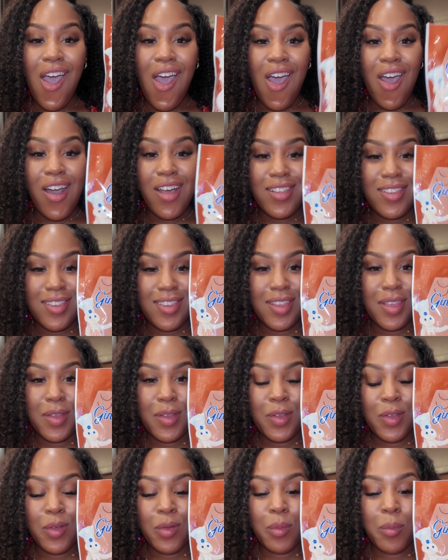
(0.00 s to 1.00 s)

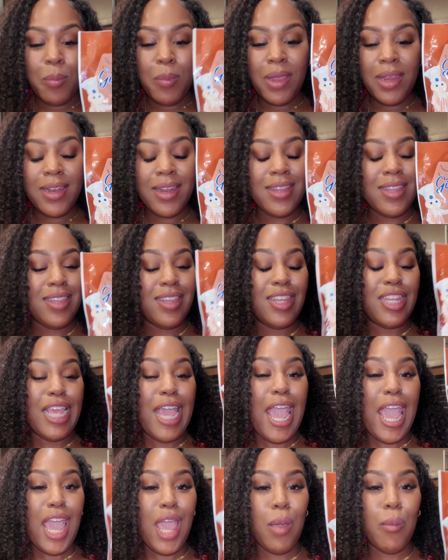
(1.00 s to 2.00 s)
Also, being that this is
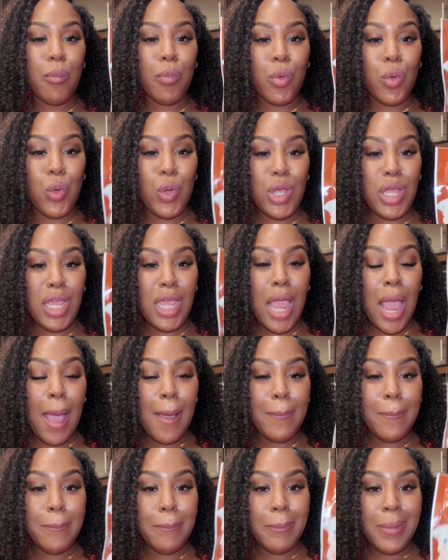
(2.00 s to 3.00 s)
a
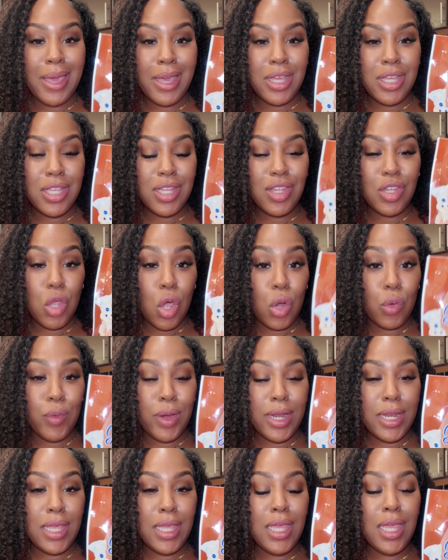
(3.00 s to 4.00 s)
pre-mix
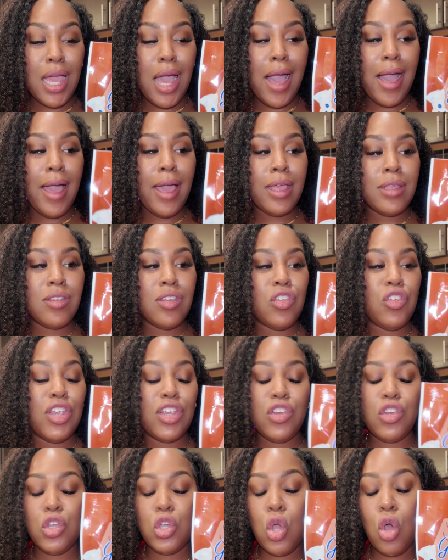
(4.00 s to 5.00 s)
already, I
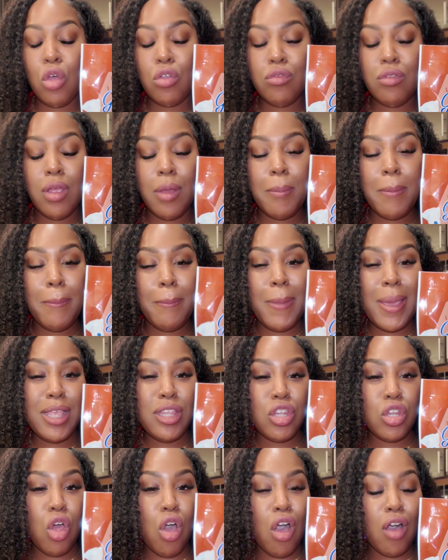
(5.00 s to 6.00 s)
suggest you go
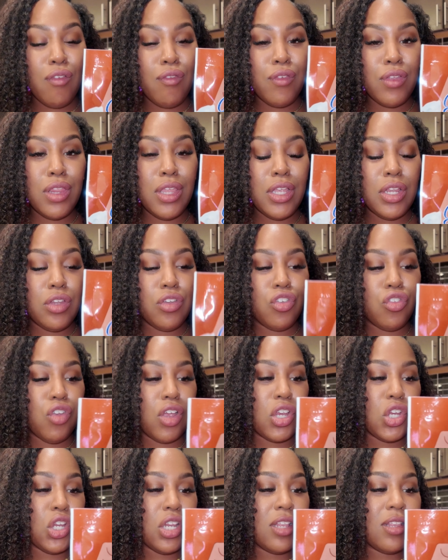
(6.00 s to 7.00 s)
based off of the
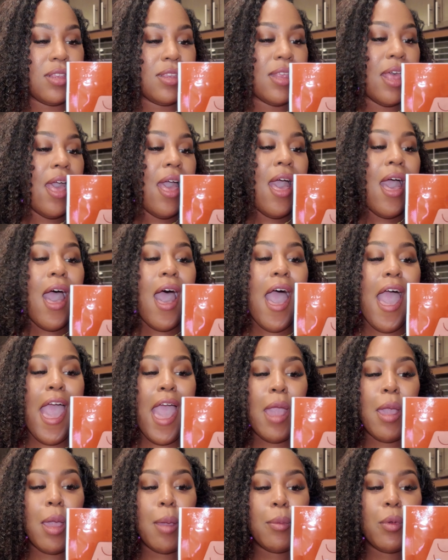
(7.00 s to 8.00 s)
instructions.
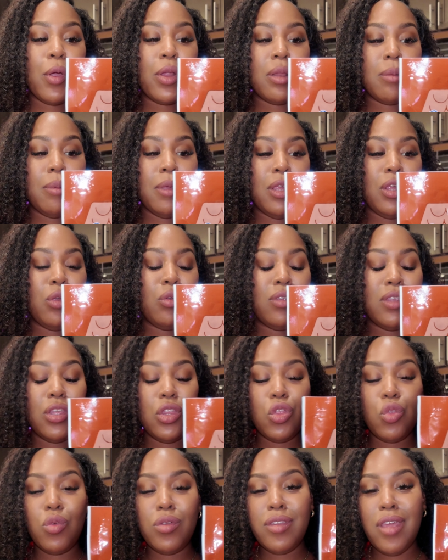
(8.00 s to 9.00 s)
I am going to be
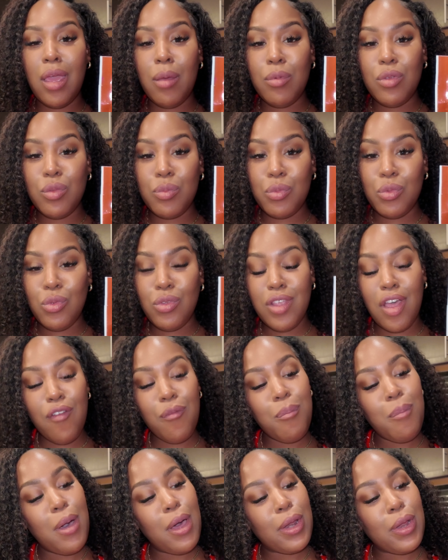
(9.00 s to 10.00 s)
using 3 tablespoons
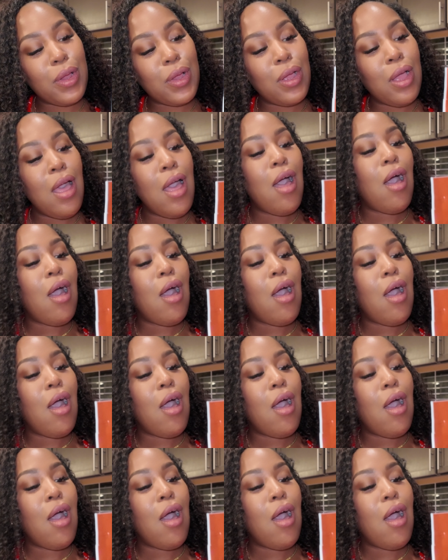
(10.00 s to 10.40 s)
of butter.